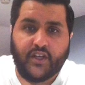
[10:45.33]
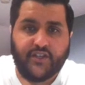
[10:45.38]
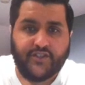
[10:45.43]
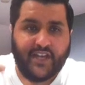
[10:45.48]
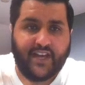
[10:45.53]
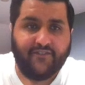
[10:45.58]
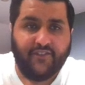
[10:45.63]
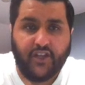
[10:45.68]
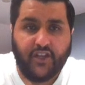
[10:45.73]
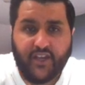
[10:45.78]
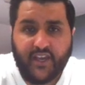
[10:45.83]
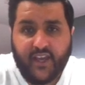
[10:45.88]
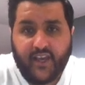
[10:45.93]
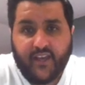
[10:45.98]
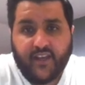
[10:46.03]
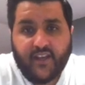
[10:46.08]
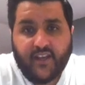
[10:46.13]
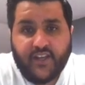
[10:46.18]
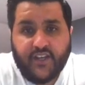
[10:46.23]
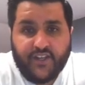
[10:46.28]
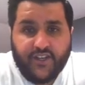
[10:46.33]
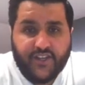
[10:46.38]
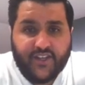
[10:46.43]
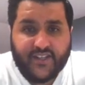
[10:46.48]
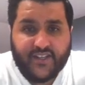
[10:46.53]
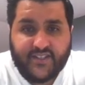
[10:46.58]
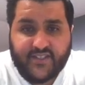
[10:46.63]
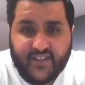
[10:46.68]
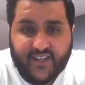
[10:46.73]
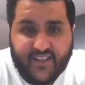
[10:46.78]
so have a look here. You
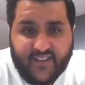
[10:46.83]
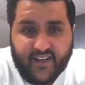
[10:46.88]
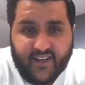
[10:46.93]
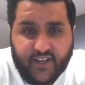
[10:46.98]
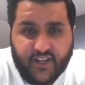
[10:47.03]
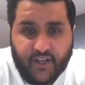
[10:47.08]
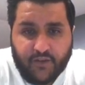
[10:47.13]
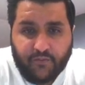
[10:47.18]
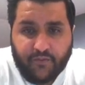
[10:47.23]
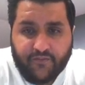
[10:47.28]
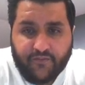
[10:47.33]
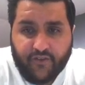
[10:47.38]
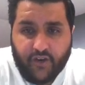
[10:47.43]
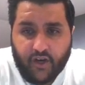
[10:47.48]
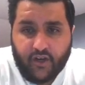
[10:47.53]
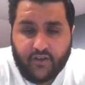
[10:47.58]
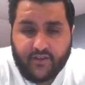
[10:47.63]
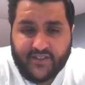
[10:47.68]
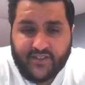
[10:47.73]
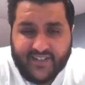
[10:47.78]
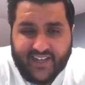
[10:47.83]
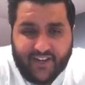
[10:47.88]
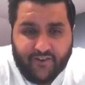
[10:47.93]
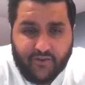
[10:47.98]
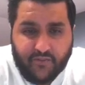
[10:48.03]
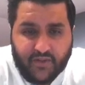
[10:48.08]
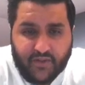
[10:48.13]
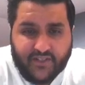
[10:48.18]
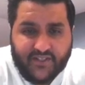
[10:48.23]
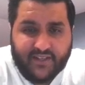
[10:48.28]
can see that, we've got Salah
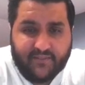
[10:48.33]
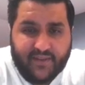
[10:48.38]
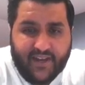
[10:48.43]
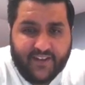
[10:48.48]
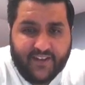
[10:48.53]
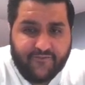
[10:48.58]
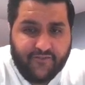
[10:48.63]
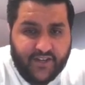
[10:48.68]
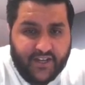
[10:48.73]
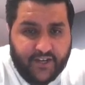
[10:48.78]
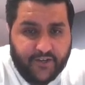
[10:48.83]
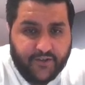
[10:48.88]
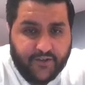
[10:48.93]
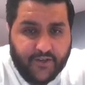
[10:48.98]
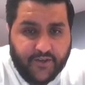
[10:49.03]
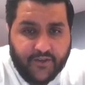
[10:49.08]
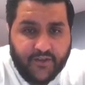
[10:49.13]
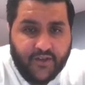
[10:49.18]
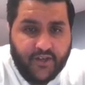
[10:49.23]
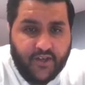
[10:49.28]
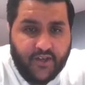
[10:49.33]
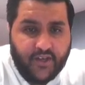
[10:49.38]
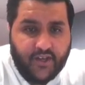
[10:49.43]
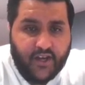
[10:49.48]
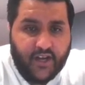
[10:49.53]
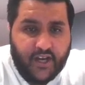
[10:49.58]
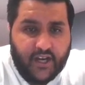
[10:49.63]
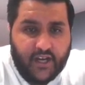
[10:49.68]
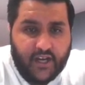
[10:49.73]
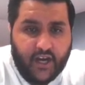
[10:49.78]
in my team and Ronaldo.
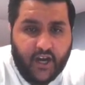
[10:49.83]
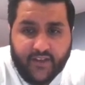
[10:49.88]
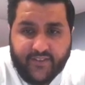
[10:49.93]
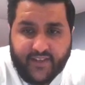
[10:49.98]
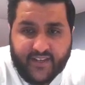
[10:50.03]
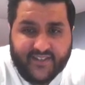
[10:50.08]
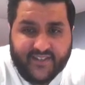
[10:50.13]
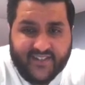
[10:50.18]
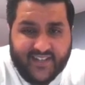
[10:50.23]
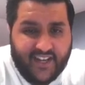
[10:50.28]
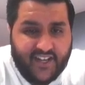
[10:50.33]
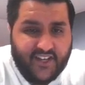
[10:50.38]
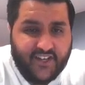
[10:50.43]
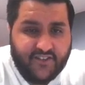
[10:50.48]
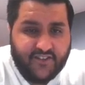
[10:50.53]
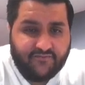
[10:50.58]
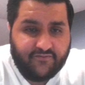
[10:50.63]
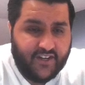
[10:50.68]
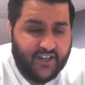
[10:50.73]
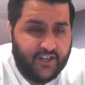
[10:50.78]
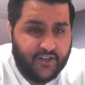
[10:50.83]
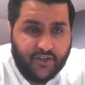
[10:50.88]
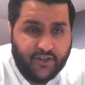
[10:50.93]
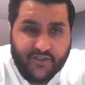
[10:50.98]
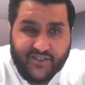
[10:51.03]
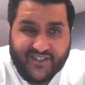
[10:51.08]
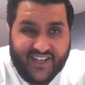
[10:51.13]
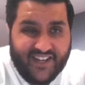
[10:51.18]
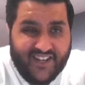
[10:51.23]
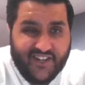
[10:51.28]
I think Salah, Ronaldo or
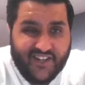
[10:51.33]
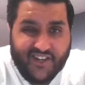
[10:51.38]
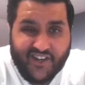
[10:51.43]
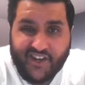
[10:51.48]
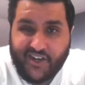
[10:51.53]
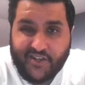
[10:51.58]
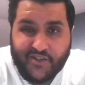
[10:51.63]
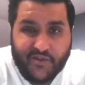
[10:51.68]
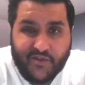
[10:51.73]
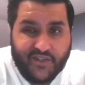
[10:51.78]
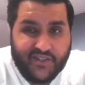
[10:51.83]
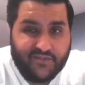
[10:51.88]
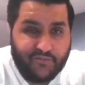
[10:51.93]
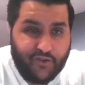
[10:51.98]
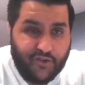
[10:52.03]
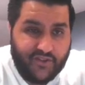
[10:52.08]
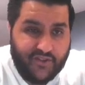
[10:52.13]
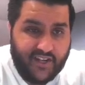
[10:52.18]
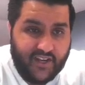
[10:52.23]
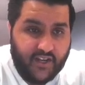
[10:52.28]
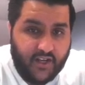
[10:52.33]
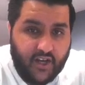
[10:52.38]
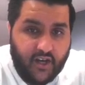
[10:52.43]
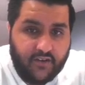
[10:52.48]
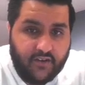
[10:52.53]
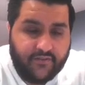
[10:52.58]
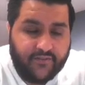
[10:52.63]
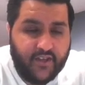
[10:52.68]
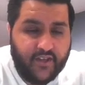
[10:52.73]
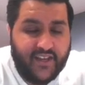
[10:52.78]
Salah, Lukaku is more than
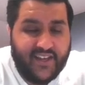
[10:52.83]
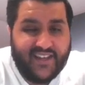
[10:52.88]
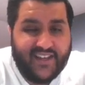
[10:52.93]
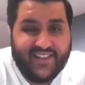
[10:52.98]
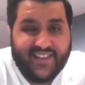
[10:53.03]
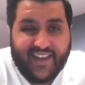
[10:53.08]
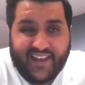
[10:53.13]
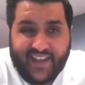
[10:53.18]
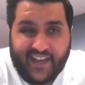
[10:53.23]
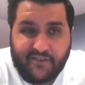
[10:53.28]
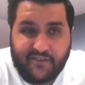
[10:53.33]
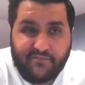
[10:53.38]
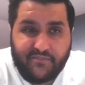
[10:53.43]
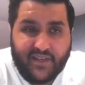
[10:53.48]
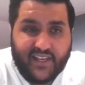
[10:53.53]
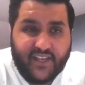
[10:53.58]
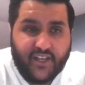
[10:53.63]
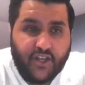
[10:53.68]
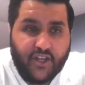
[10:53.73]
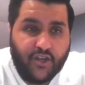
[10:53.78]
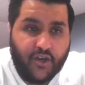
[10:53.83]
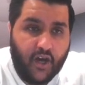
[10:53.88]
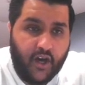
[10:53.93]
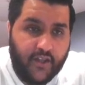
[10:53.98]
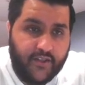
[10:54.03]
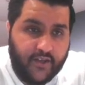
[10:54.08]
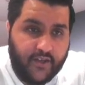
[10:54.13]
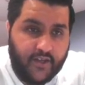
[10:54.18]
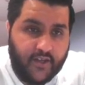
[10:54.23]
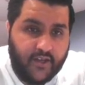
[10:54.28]
enough. There can be,
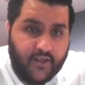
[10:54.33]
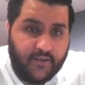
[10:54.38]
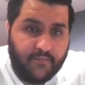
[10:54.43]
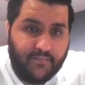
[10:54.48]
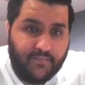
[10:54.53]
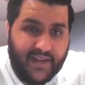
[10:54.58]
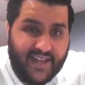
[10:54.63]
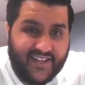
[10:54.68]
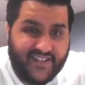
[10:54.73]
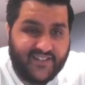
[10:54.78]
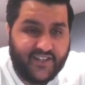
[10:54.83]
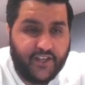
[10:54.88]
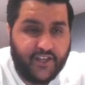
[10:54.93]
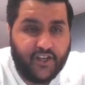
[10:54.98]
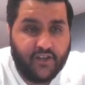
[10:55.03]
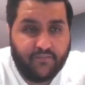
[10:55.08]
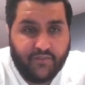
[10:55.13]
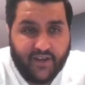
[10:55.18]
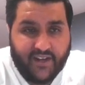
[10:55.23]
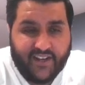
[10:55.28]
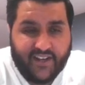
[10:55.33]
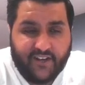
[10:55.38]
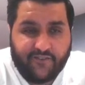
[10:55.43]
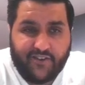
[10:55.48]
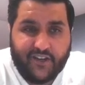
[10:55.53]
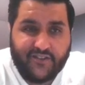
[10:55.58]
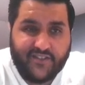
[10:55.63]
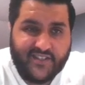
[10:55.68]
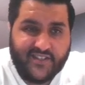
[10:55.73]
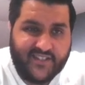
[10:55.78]
other players that you can bring in
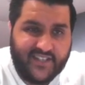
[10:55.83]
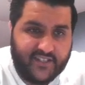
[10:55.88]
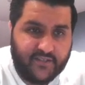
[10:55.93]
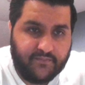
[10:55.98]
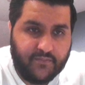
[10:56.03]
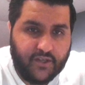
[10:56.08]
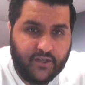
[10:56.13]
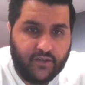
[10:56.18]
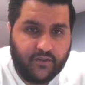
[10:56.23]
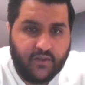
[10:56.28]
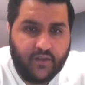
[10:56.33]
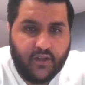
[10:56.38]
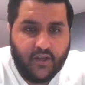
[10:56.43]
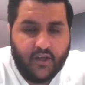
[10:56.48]
around the 6 mil